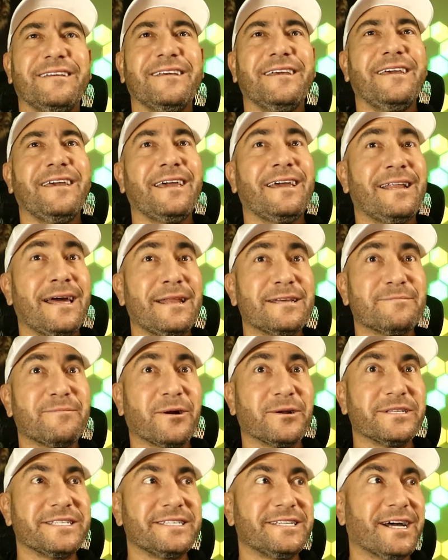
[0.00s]
Hinata's
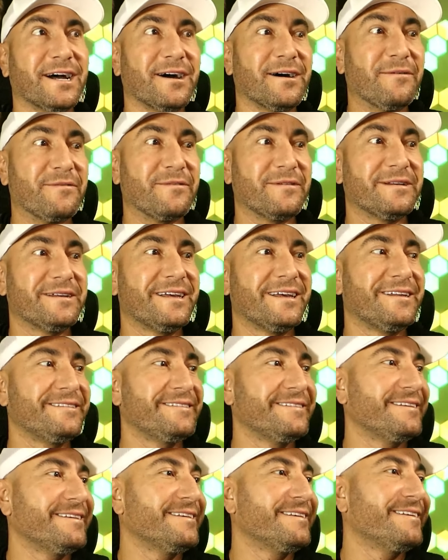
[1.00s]
part's tough.
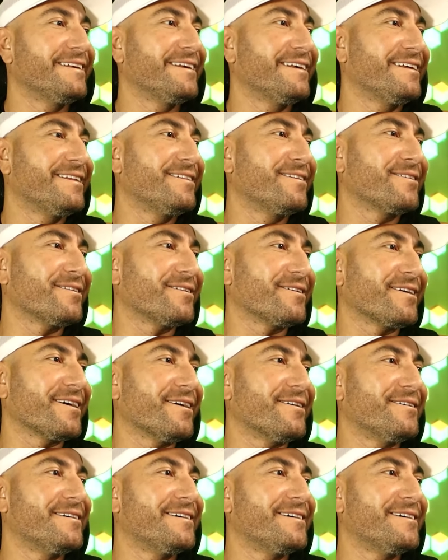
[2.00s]
Look at her go.